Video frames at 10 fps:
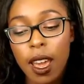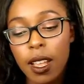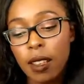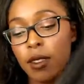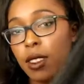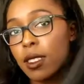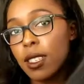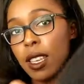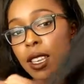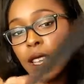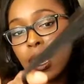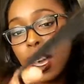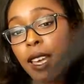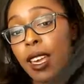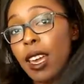And as you can see, like
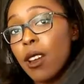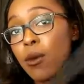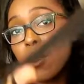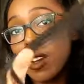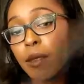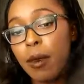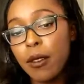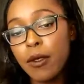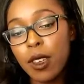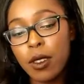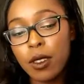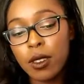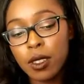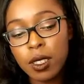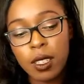I can't run my
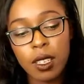fingers